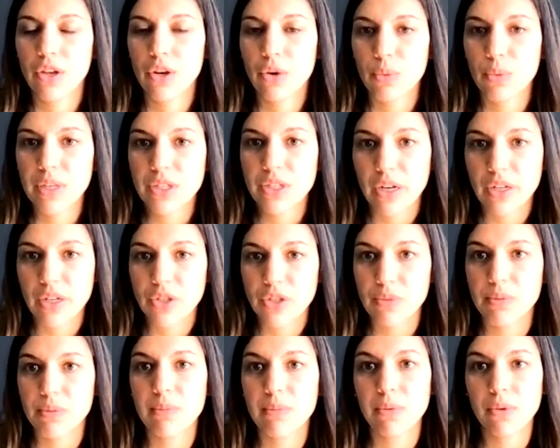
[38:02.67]
we talk to
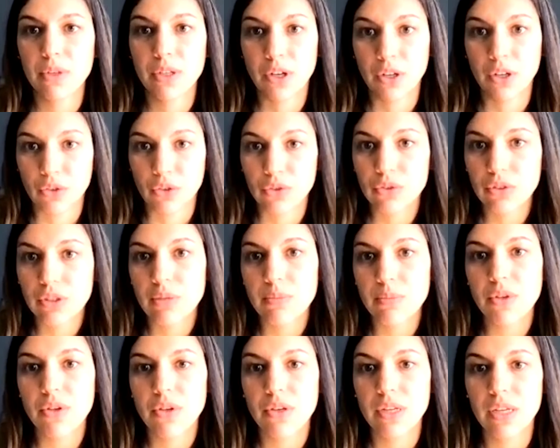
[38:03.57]
people in our local
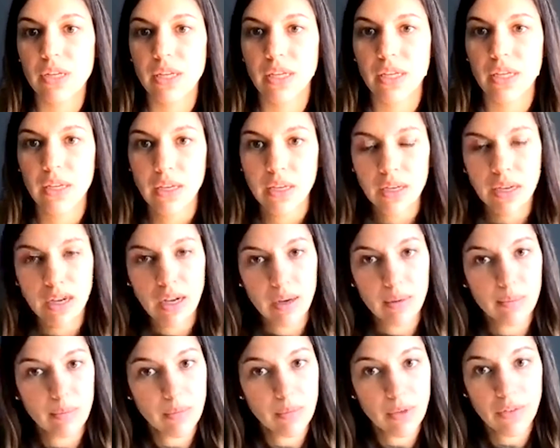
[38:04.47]
community
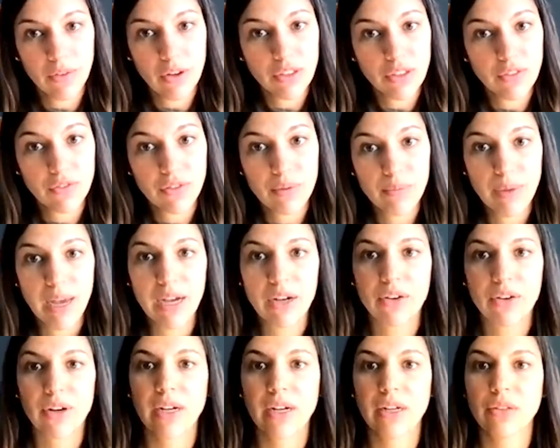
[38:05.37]
of all different
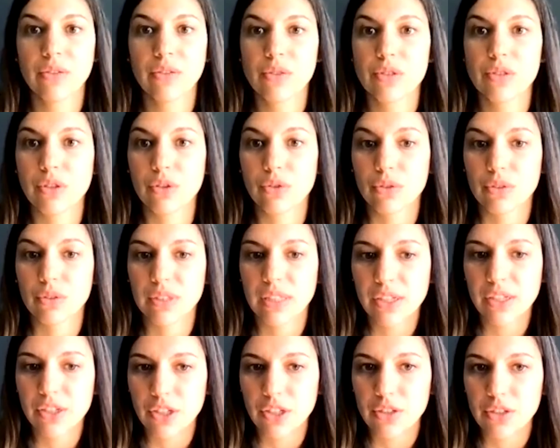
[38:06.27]
backgrounds, local
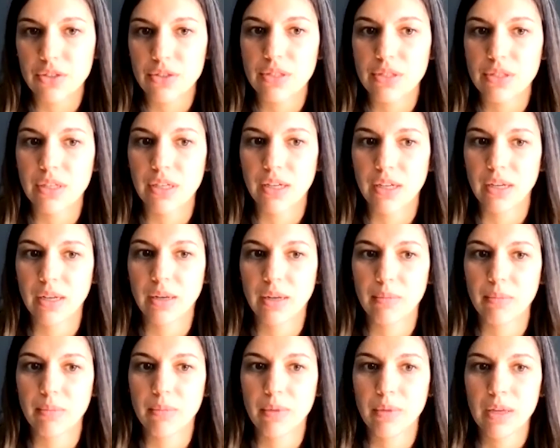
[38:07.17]
leaders,
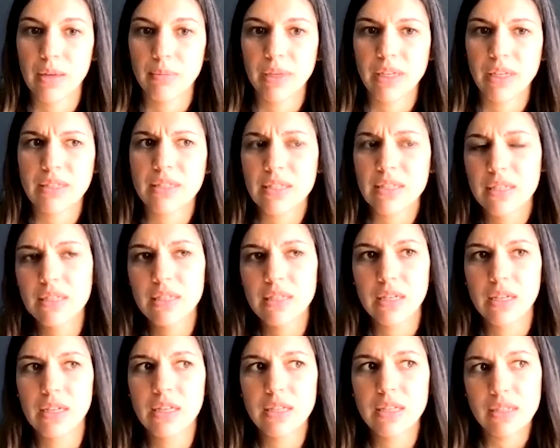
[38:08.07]
because this
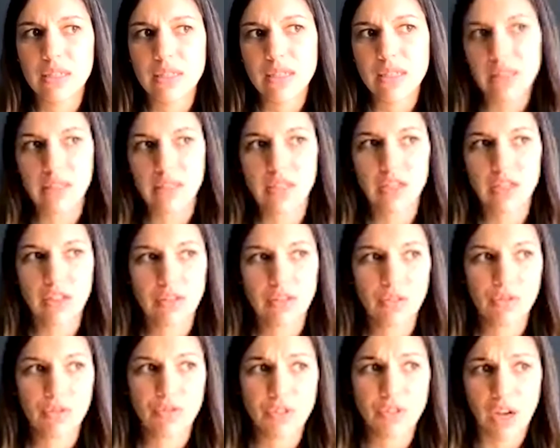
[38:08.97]
is a
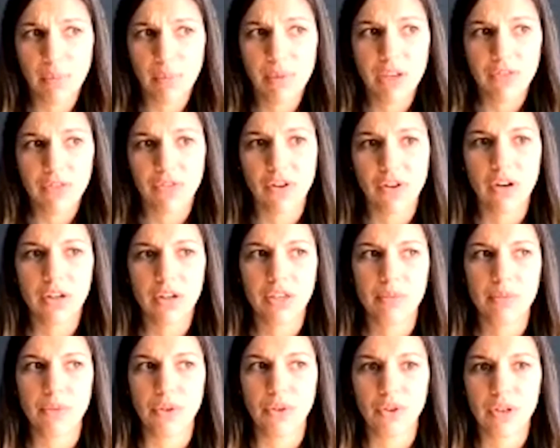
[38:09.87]
sensitive topic for our
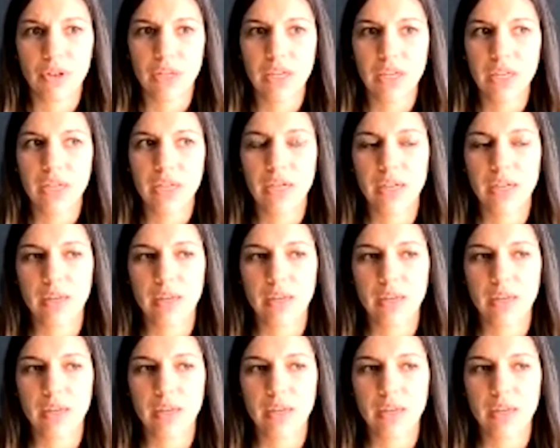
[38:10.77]
community,